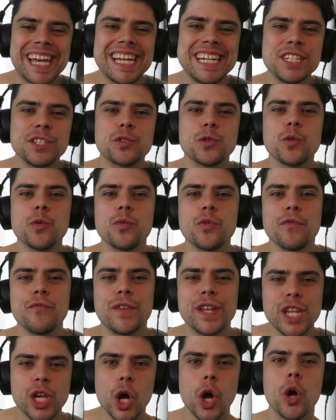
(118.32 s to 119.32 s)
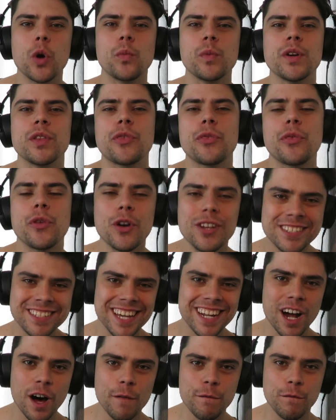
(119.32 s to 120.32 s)
into the video with
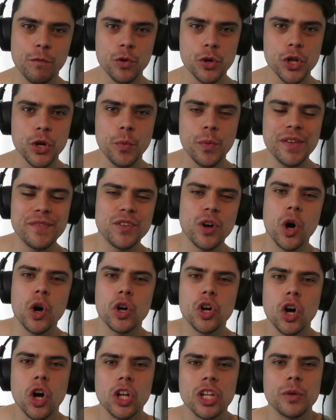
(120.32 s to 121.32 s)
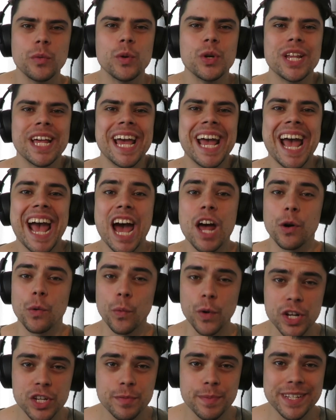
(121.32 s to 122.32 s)
Thursday night footy. We've got Collingwood
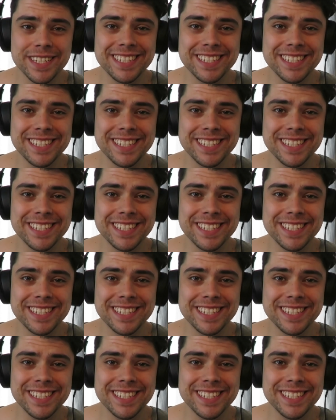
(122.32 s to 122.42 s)
and Richmond